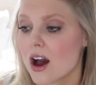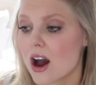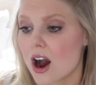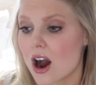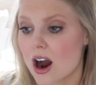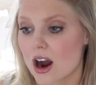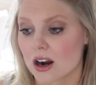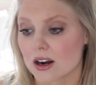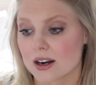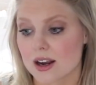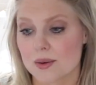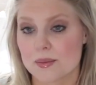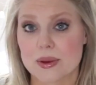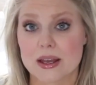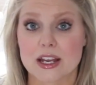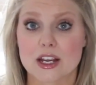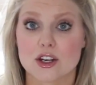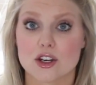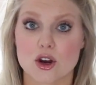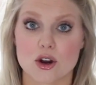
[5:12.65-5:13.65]
are a
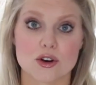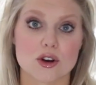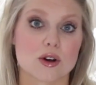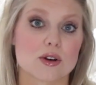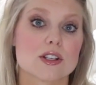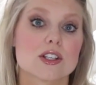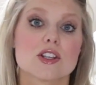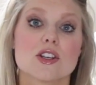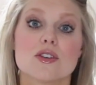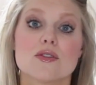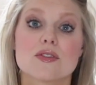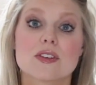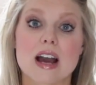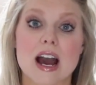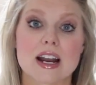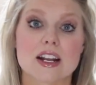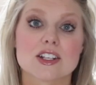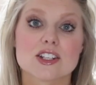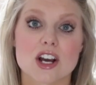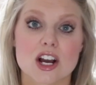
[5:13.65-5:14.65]
big no-no, so you've
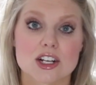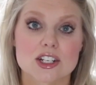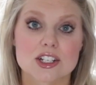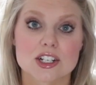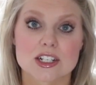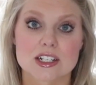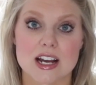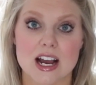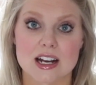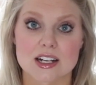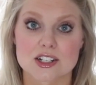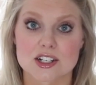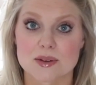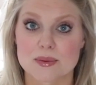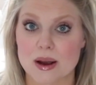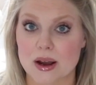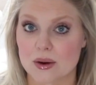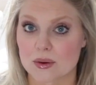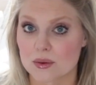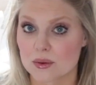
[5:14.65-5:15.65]
got to talk to your doctor
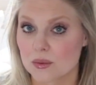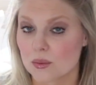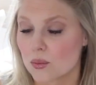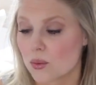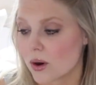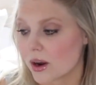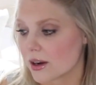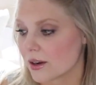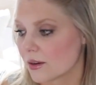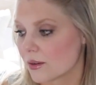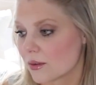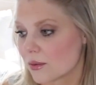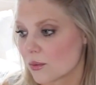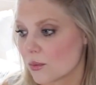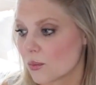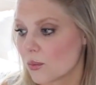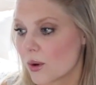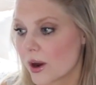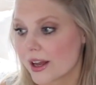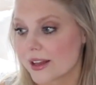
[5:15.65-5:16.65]
about
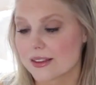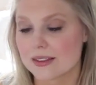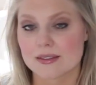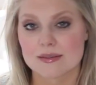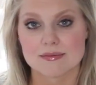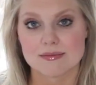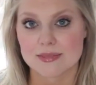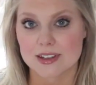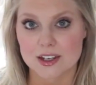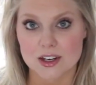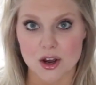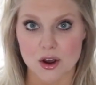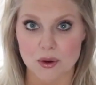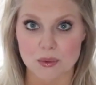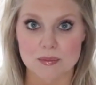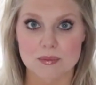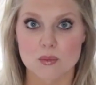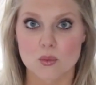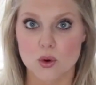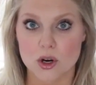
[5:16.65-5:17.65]
what you
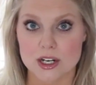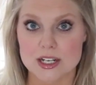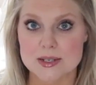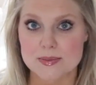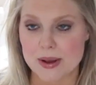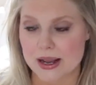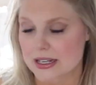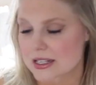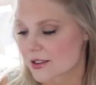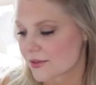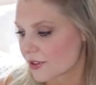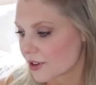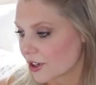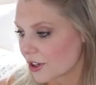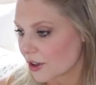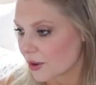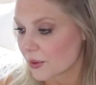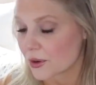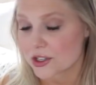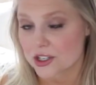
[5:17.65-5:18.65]
know works best for
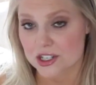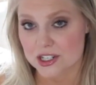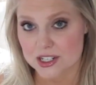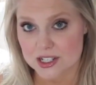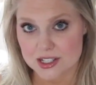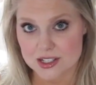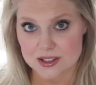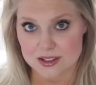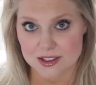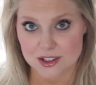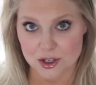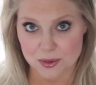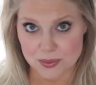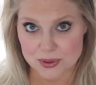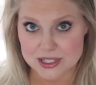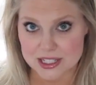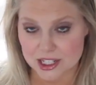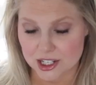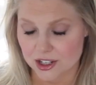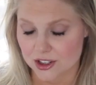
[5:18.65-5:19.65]
you and your
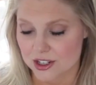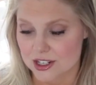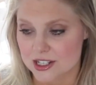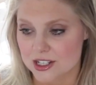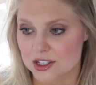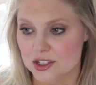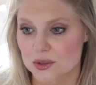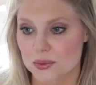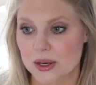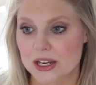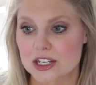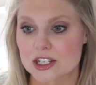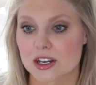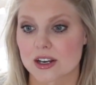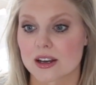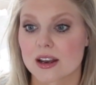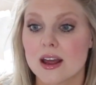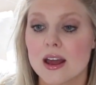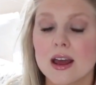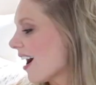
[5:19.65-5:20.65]
particular situation.
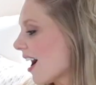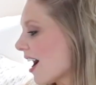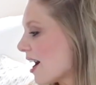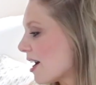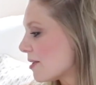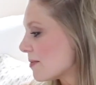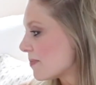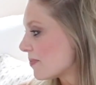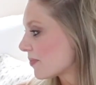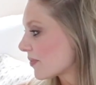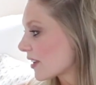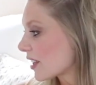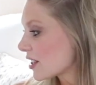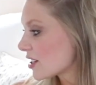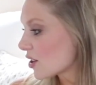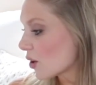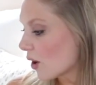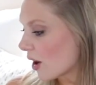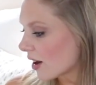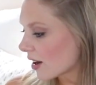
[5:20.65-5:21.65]

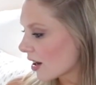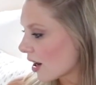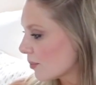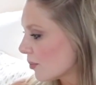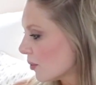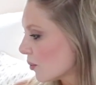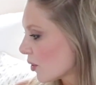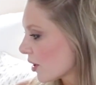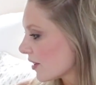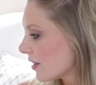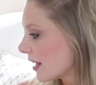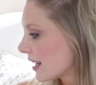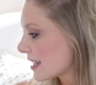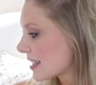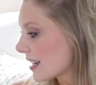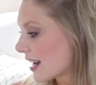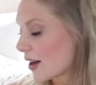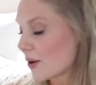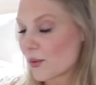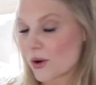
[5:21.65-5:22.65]
So a couple more things
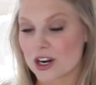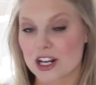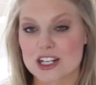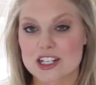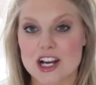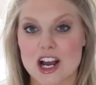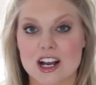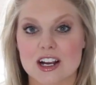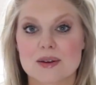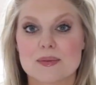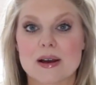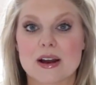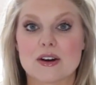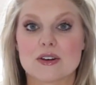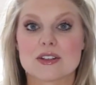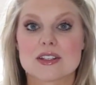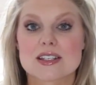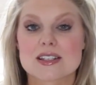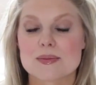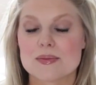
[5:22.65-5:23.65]
that I want to talk
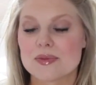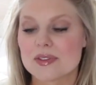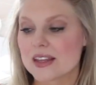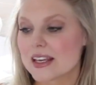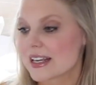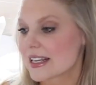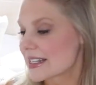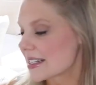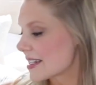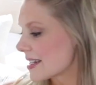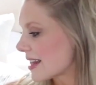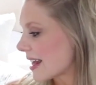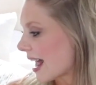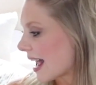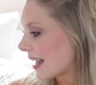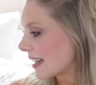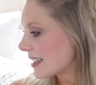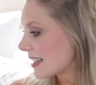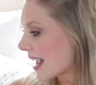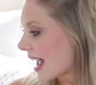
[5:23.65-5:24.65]
about, some things
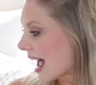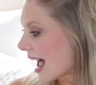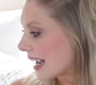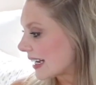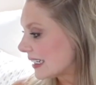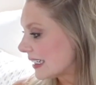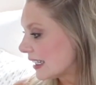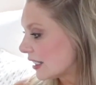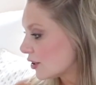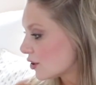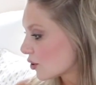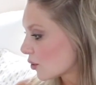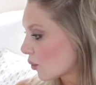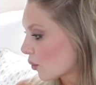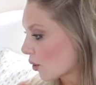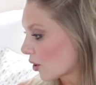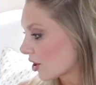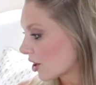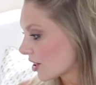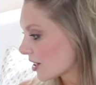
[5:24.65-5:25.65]
that I need to
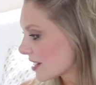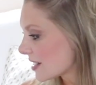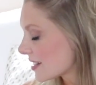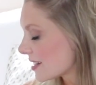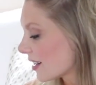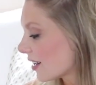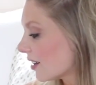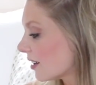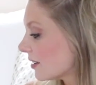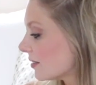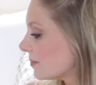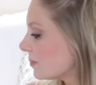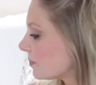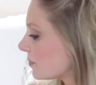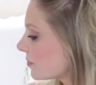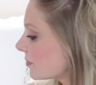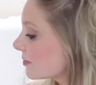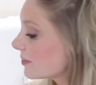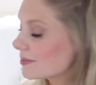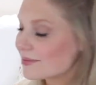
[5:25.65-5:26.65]
order still.
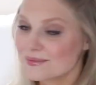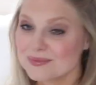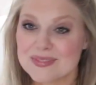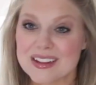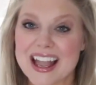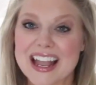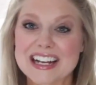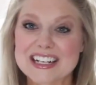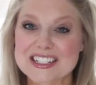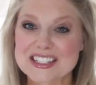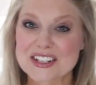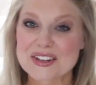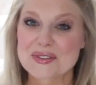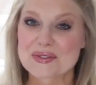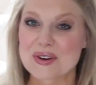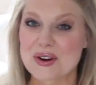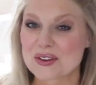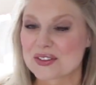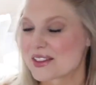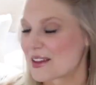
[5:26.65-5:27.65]
I actually
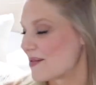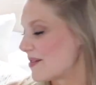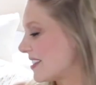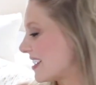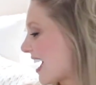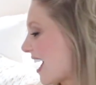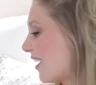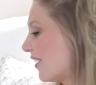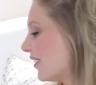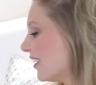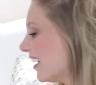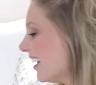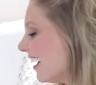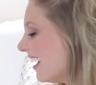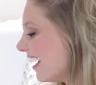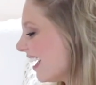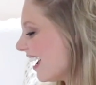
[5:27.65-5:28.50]
wrote them down